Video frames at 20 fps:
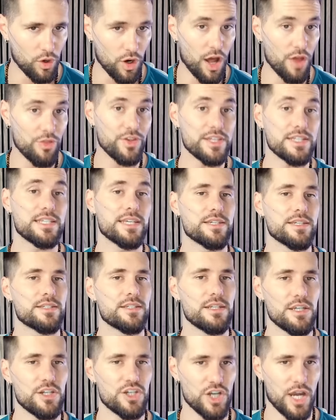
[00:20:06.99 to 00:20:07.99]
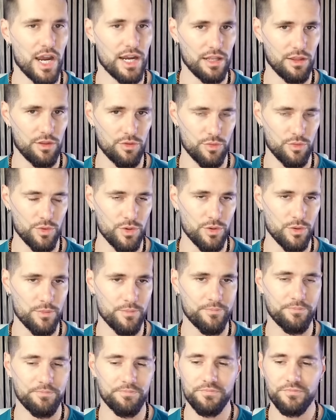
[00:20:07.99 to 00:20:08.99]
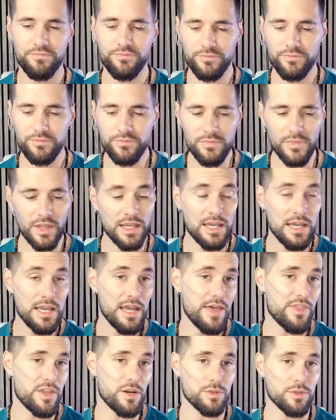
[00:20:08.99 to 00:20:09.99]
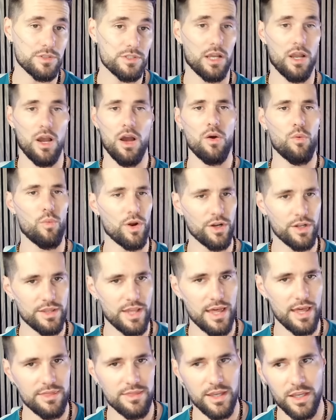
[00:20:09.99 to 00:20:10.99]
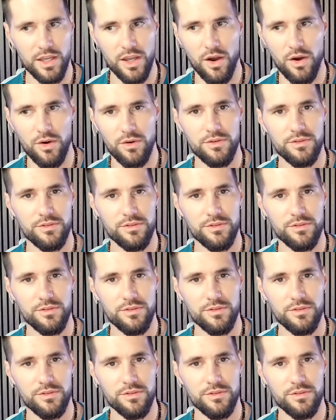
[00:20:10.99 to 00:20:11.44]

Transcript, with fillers: authenticity shining through. And then it was like, oh, where did that thing go?